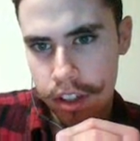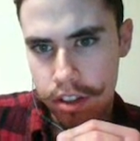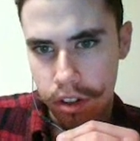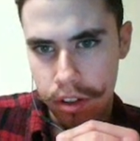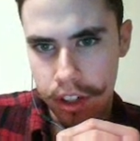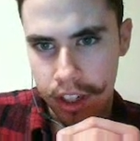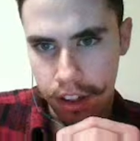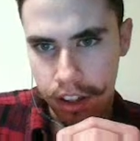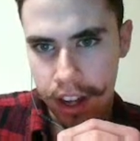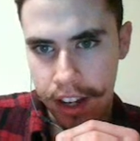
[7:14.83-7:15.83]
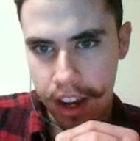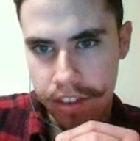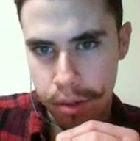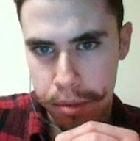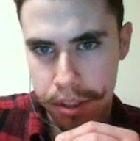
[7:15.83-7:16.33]
So you're getting a lot of
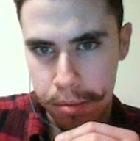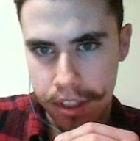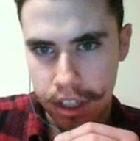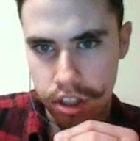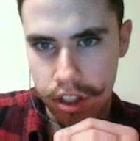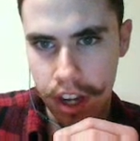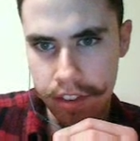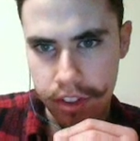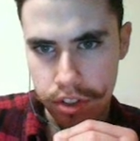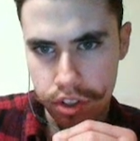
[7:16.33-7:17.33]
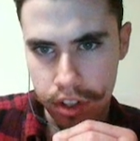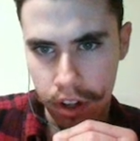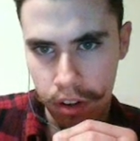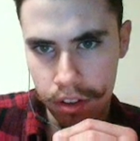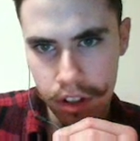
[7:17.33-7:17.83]
heavier precipitation, heavier
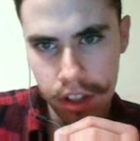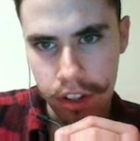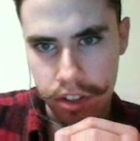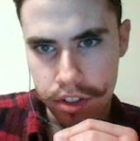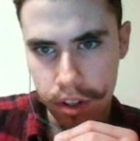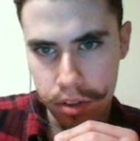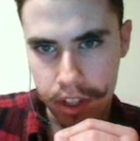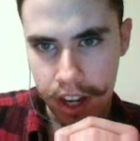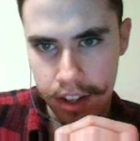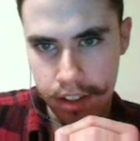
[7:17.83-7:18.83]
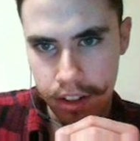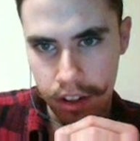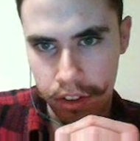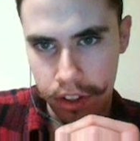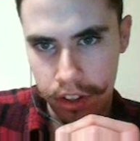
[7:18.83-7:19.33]
snow. The snow's got, you
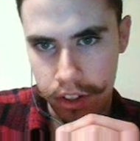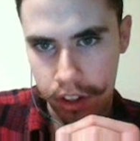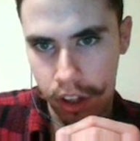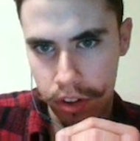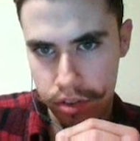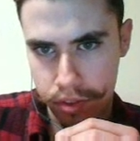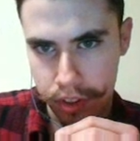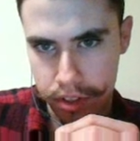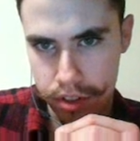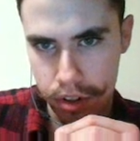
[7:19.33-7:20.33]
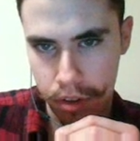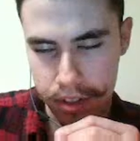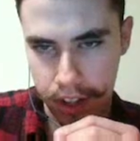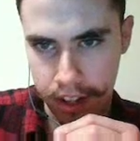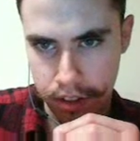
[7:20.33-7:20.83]
know, the colors for the snow
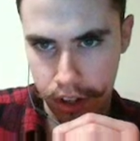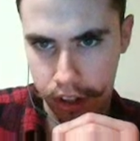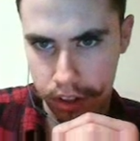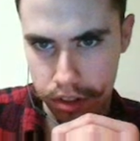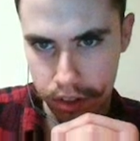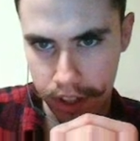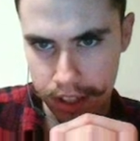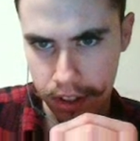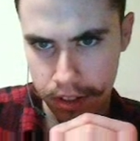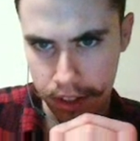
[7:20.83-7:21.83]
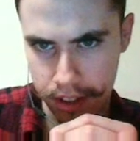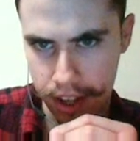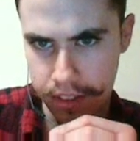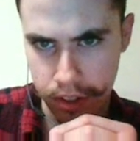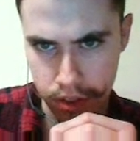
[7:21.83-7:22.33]
has gotten darker, so that tells you
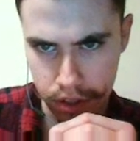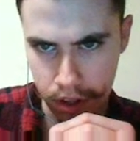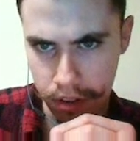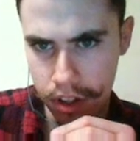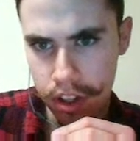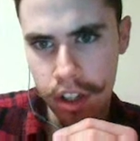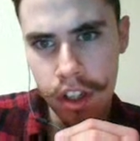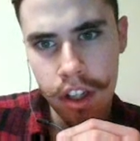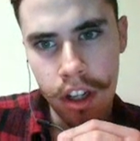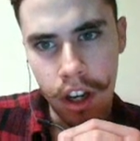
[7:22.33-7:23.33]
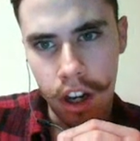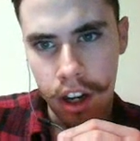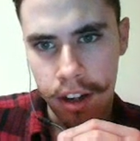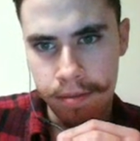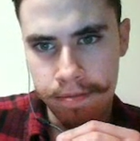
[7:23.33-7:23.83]
it's heavier snow.
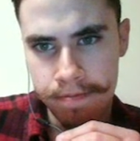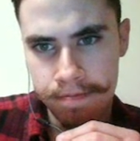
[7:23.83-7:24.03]
Um,